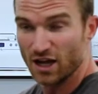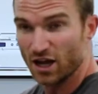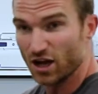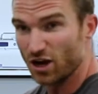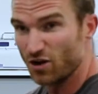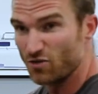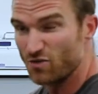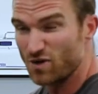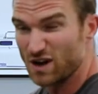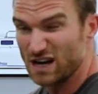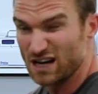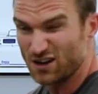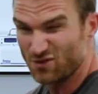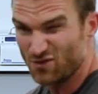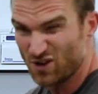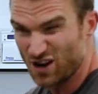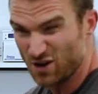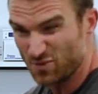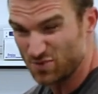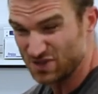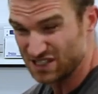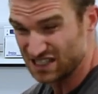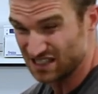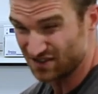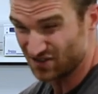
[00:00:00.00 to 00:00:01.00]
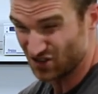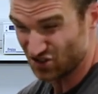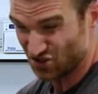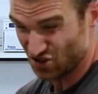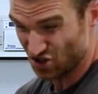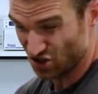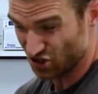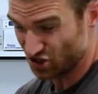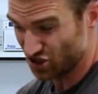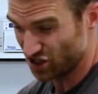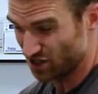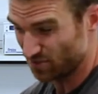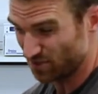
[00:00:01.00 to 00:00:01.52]
A rate of perceived
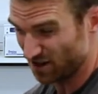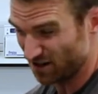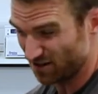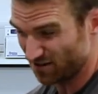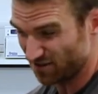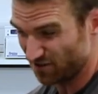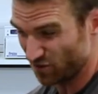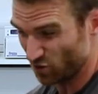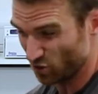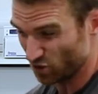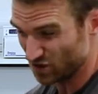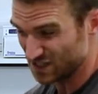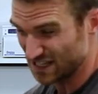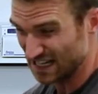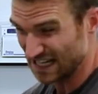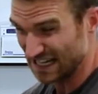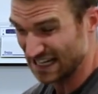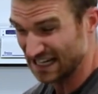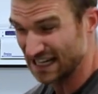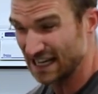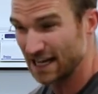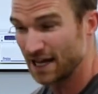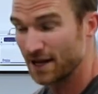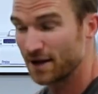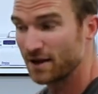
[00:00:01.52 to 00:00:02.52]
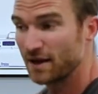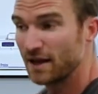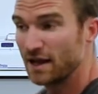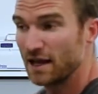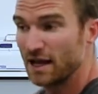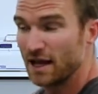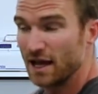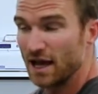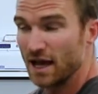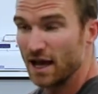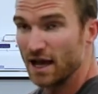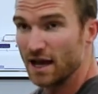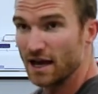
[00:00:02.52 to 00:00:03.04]
exertion about 14.
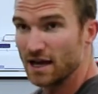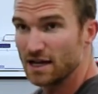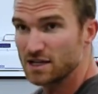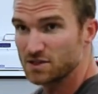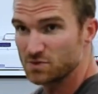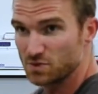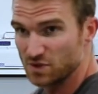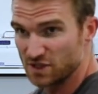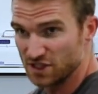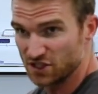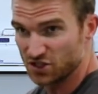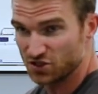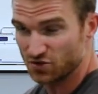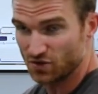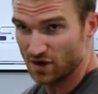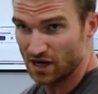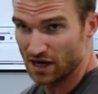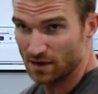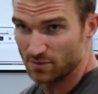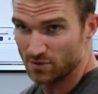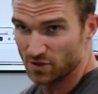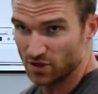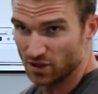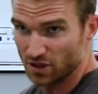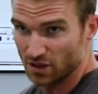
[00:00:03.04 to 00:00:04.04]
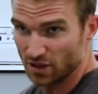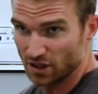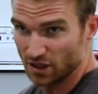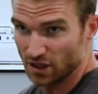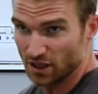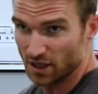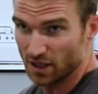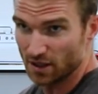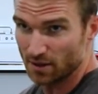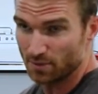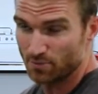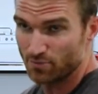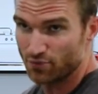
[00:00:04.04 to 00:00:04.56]
And as we described
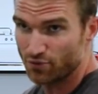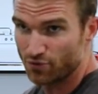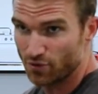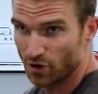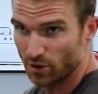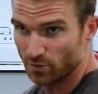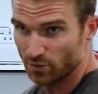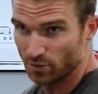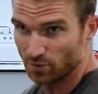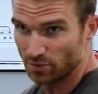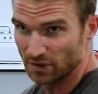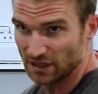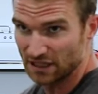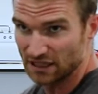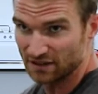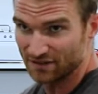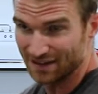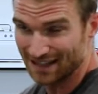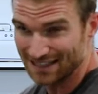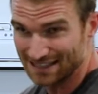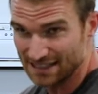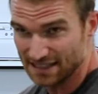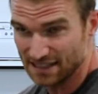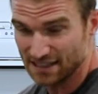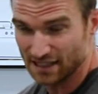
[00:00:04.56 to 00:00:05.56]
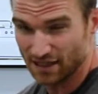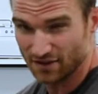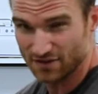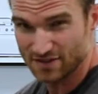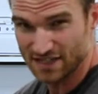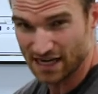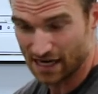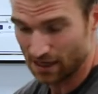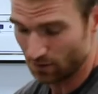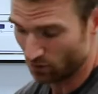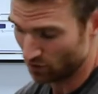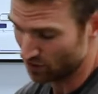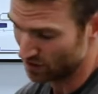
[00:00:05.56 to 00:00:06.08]
earlier, probably if I didn't have
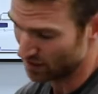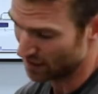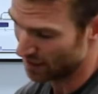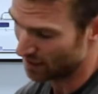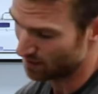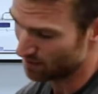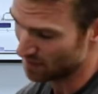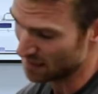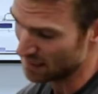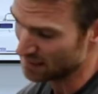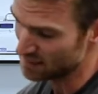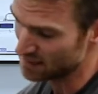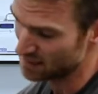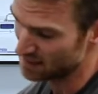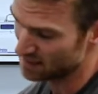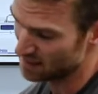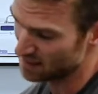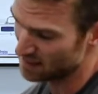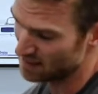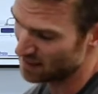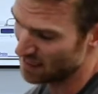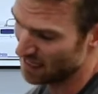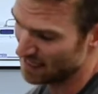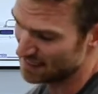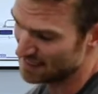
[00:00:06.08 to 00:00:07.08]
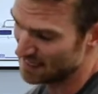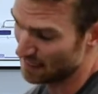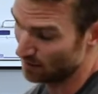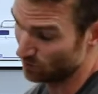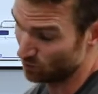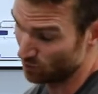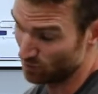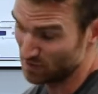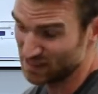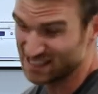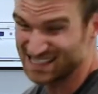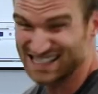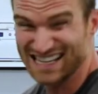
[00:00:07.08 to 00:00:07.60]
type 1 diabetes, this lactate
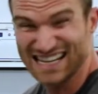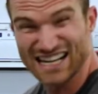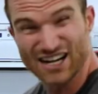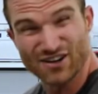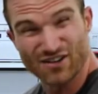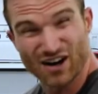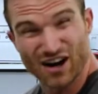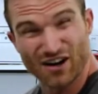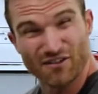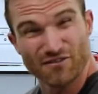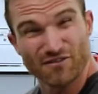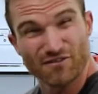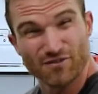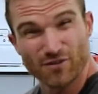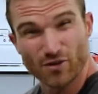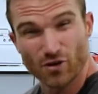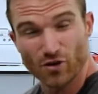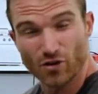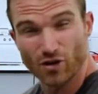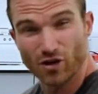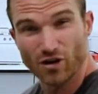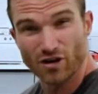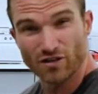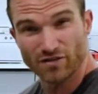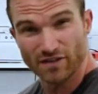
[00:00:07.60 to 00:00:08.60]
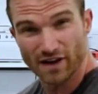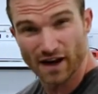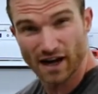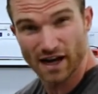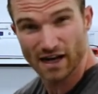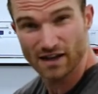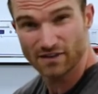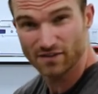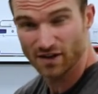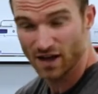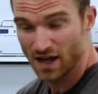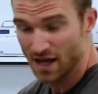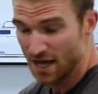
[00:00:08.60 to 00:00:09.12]
would be sitting around 4 or
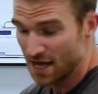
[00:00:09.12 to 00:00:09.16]
5.